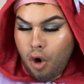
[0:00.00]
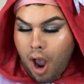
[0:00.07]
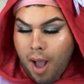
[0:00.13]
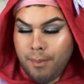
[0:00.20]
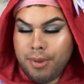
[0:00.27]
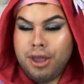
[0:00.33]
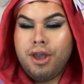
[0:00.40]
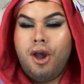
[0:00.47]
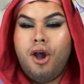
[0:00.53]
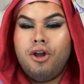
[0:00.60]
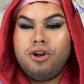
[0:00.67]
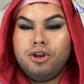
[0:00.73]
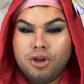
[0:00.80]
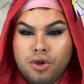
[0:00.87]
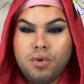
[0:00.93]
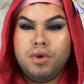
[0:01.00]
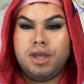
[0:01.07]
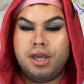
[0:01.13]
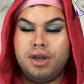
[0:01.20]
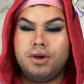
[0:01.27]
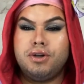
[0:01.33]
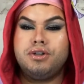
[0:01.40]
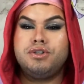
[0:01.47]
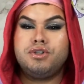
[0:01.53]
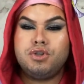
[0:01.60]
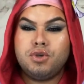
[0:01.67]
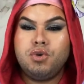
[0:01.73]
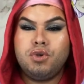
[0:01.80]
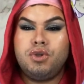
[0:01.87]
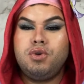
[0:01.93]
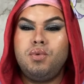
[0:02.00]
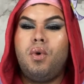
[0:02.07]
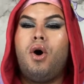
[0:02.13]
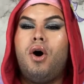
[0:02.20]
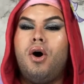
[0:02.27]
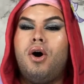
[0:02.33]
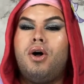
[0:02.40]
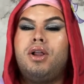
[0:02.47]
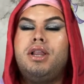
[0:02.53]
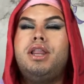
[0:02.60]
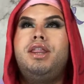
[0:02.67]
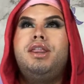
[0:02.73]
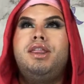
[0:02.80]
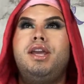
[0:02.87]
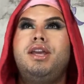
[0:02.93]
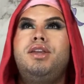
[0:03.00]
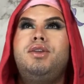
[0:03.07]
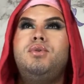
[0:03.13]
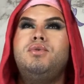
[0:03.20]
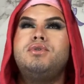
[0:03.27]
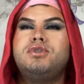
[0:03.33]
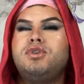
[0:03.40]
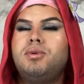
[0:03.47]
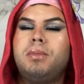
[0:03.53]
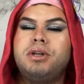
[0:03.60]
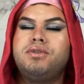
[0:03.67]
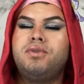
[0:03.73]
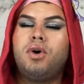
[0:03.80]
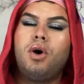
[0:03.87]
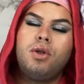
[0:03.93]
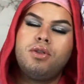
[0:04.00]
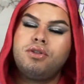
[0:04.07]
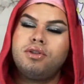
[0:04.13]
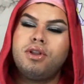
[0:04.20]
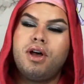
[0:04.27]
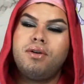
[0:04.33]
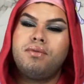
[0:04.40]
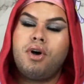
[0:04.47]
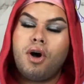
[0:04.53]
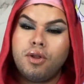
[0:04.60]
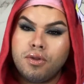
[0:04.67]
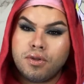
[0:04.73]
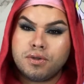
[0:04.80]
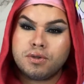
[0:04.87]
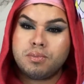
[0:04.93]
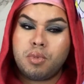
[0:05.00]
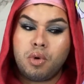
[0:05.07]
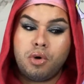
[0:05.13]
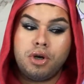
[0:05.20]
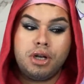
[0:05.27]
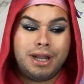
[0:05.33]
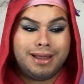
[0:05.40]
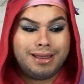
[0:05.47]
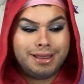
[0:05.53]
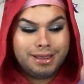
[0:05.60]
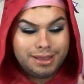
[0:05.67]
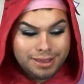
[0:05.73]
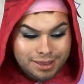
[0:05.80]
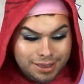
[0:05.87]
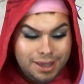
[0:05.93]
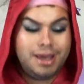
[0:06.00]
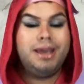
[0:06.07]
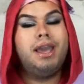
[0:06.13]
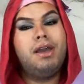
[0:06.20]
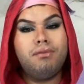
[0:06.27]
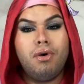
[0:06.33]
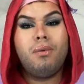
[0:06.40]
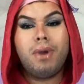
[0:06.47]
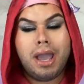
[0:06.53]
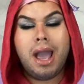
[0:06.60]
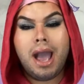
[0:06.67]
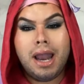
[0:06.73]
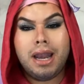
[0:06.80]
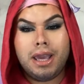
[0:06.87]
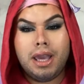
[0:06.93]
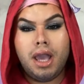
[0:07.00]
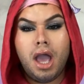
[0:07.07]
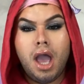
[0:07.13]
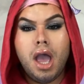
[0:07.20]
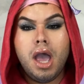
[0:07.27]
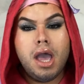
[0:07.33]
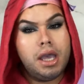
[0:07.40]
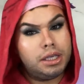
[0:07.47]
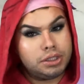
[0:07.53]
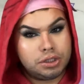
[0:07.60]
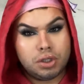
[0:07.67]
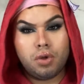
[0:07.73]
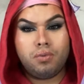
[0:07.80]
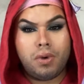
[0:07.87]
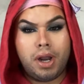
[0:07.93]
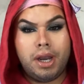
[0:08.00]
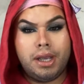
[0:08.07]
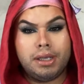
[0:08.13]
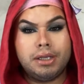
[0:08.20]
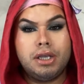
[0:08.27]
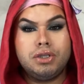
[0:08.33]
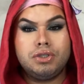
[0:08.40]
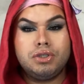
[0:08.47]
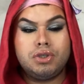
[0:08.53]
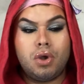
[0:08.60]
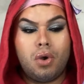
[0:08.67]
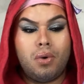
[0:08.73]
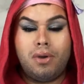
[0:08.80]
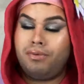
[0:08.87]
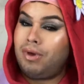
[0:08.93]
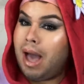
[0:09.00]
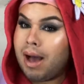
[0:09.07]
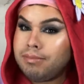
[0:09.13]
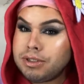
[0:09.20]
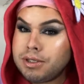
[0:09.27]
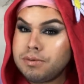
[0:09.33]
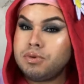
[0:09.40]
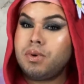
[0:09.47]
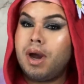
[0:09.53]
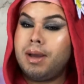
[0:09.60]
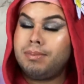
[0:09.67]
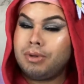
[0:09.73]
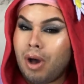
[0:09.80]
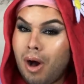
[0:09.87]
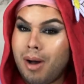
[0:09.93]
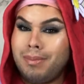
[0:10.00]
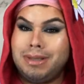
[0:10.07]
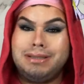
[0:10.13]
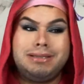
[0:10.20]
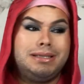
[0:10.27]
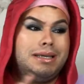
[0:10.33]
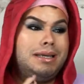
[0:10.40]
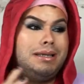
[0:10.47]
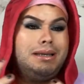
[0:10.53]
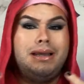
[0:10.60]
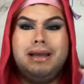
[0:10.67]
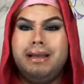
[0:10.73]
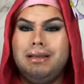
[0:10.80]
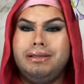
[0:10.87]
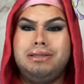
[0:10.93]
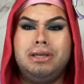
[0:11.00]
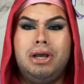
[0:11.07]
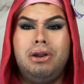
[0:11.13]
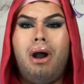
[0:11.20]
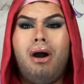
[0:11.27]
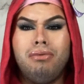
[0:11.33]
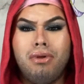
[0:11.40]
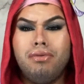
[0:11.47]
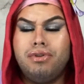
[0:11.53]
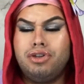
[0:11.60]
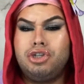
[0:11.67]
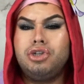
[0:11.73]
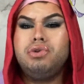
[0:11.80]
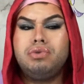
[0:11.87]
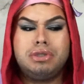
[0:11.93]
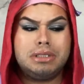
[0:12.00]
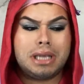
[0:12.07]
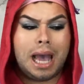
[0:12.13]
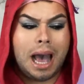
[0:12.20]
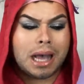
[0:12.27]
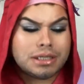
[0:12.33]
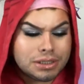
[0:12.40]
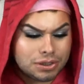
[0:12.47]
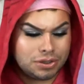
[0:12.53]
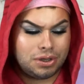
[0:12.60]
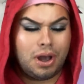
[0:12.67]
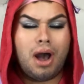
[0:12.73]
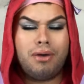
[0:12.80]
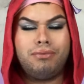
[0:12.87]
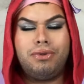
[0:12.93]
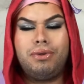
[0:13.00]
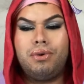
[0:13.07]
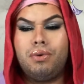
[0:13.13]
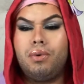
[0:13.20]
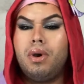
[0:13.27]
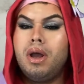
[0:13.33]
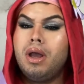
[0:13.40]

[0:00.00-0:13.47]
Happy New Year to you all. Thank you so much for all of the love, all of the support. The giveaway, honey, is still running. So if you haven't subscribed, commented, done all of the juice asked of you